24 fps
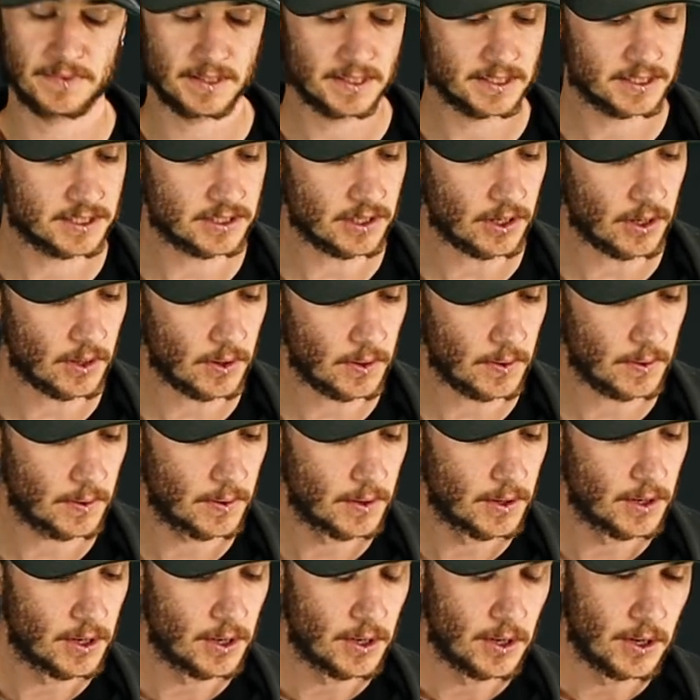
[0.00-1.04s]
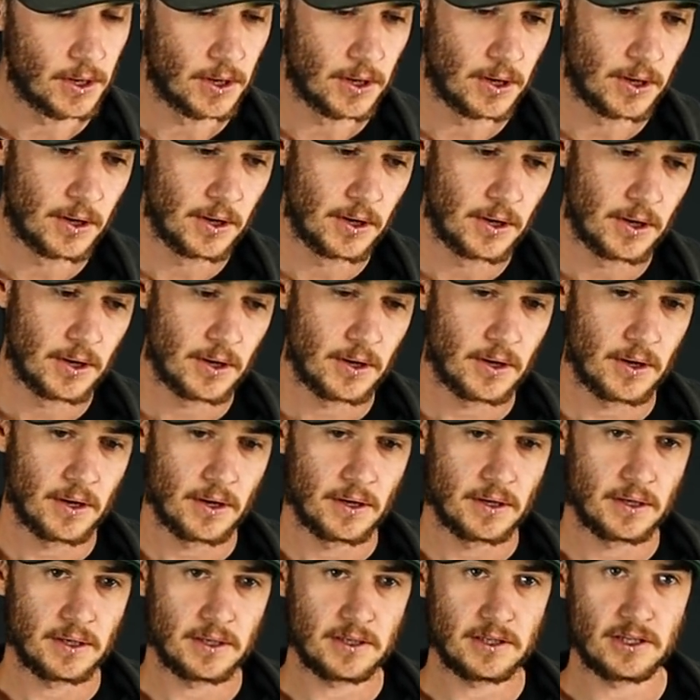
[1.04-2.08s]
So,
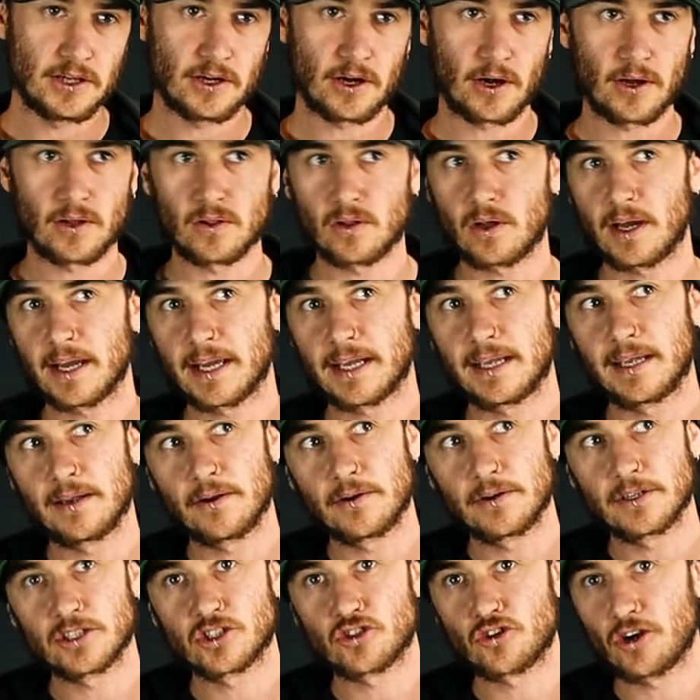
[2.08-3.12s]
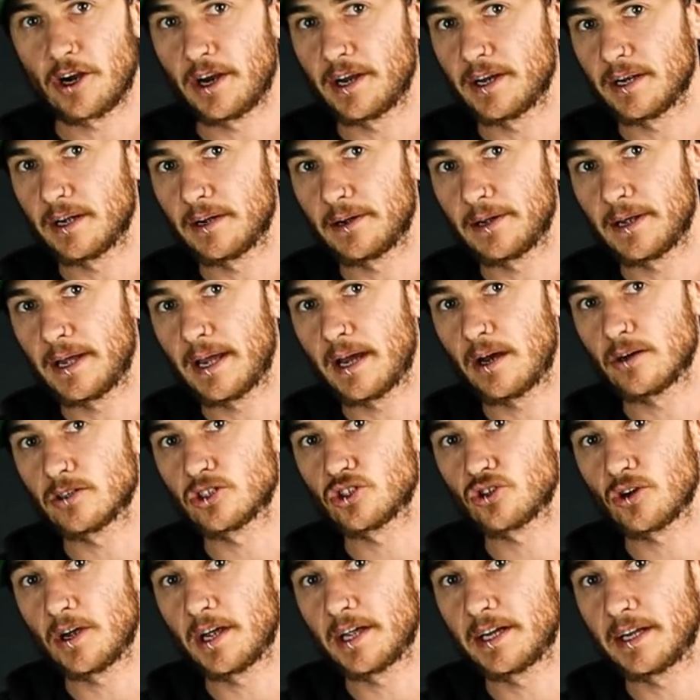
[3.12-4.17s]
you know, like here in Australia, our
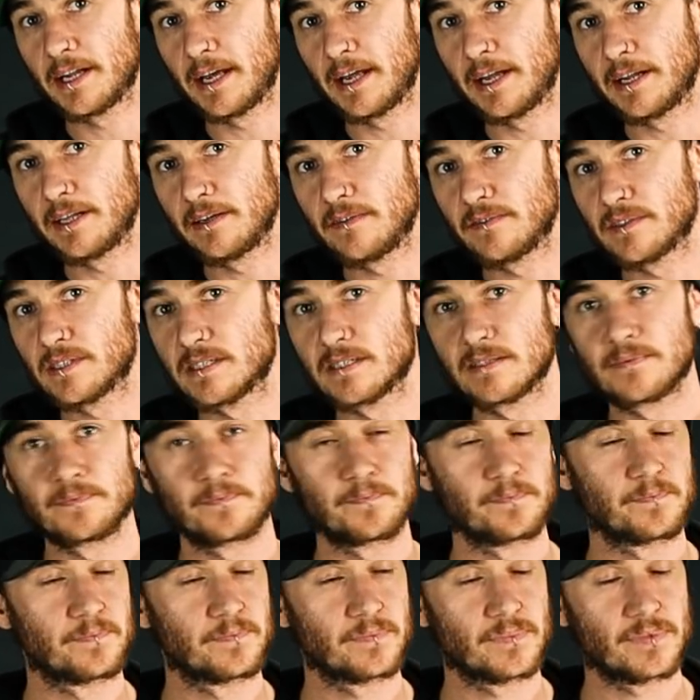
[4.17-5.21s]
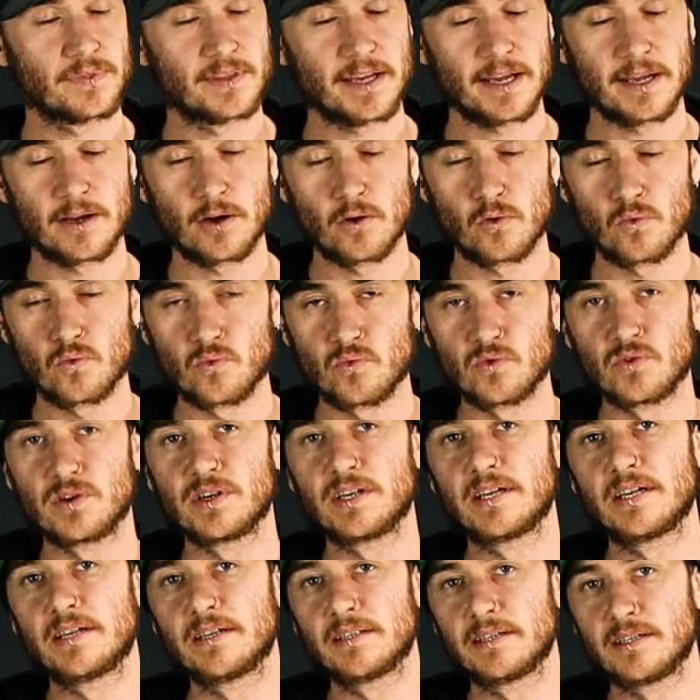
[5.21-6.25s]
Australian natives, they are
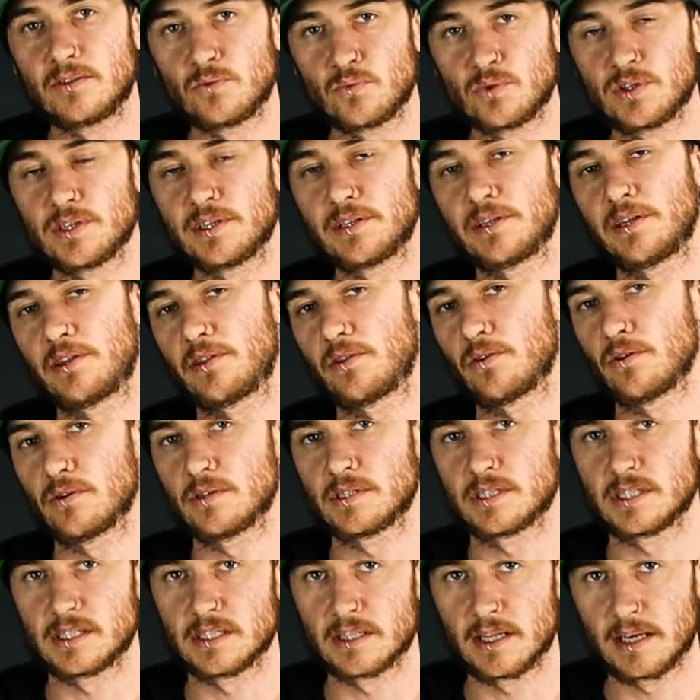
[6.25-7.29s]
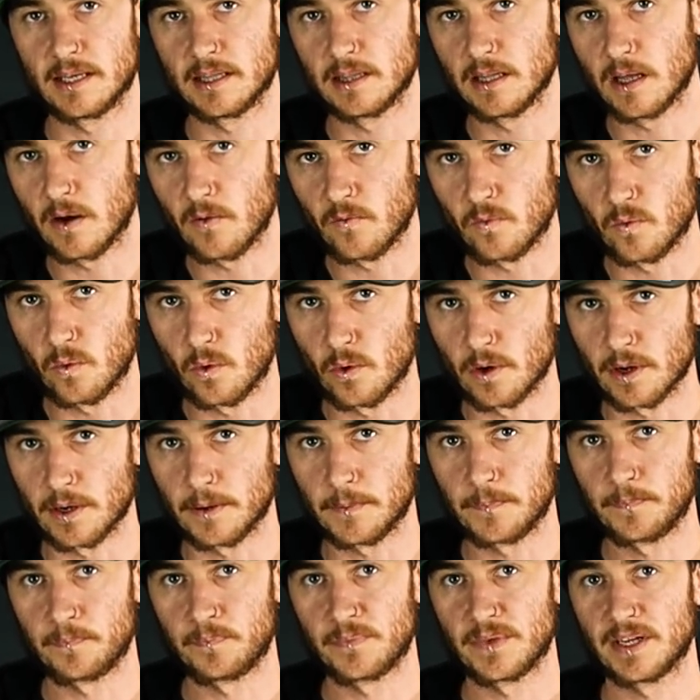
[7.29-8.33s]
really, really thirsty. They love
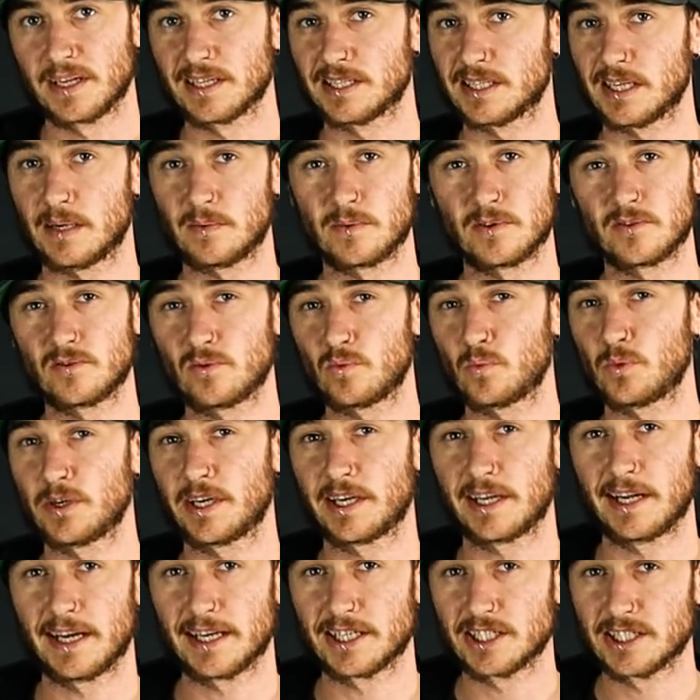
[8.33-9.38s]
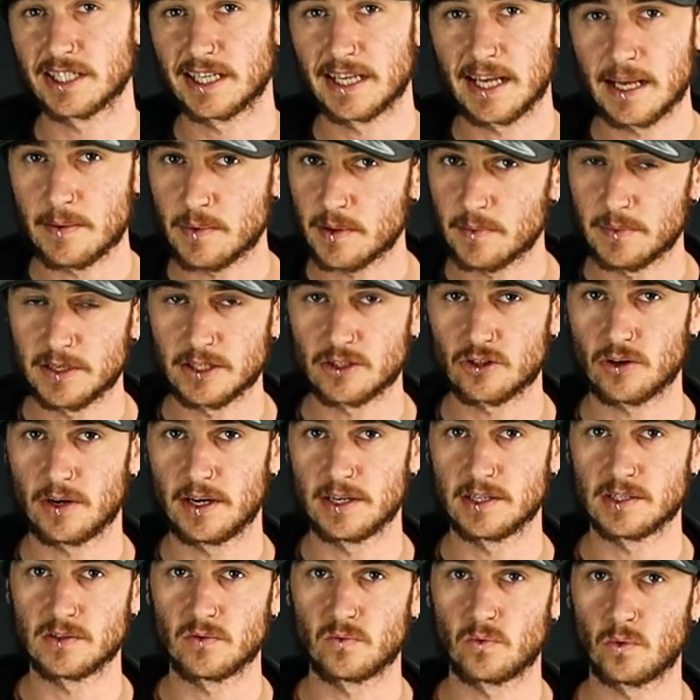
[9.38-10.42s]
water. Some of them we can actually keep them in
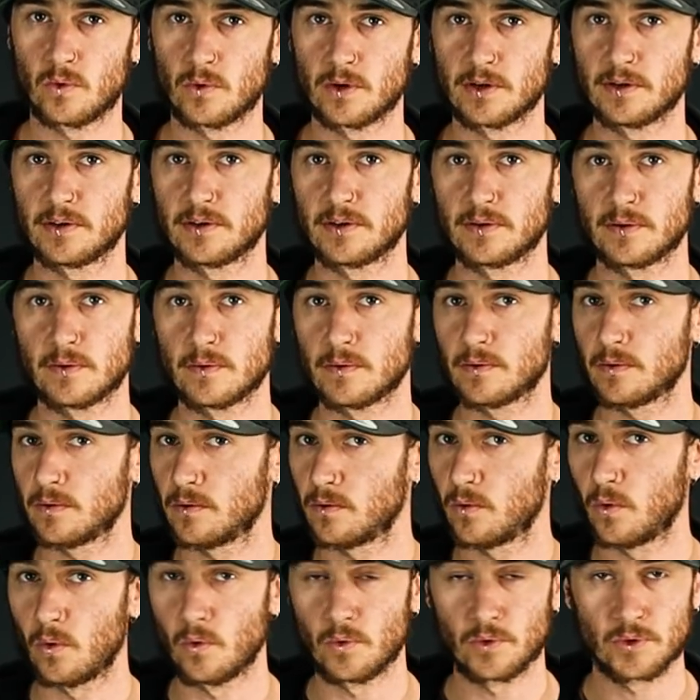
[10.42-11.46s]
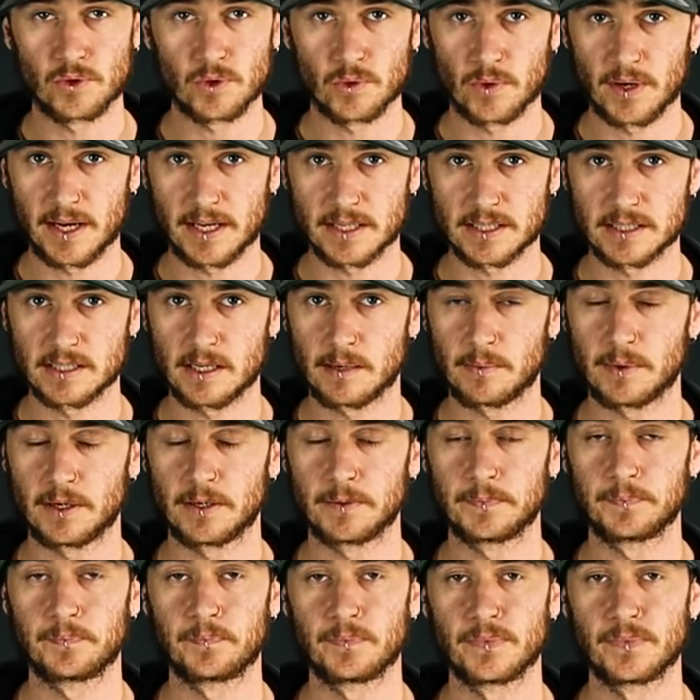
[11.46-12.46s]
trays of water all throughout summer.